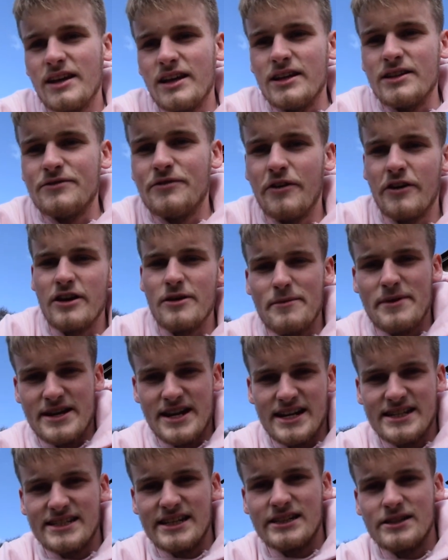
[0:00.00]
It's funny, my
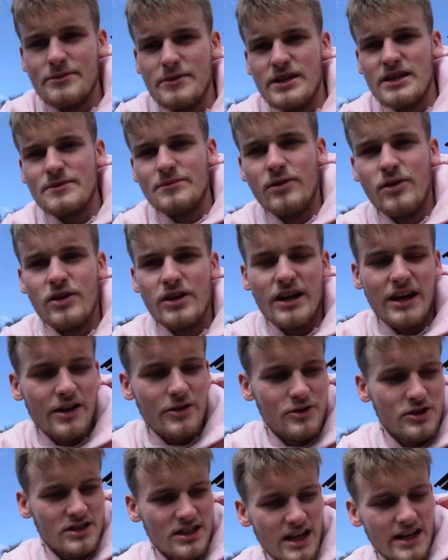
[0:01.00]
dad said to me this morning, he
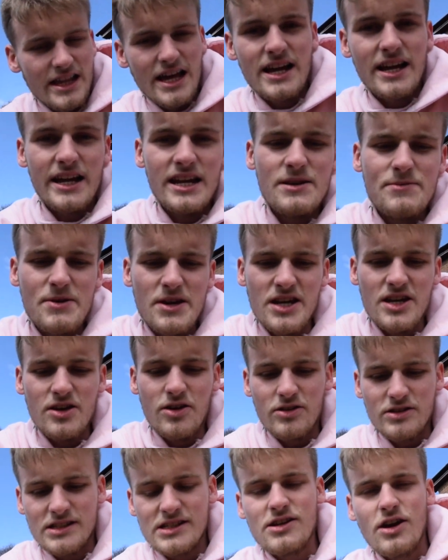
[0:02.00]
was just like, that guinea pig of
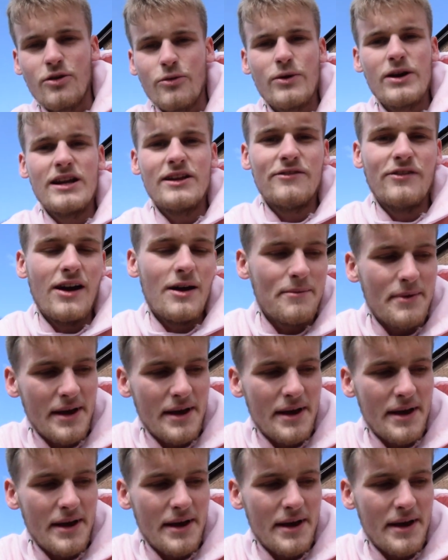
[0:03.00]
yours, he's got a really fat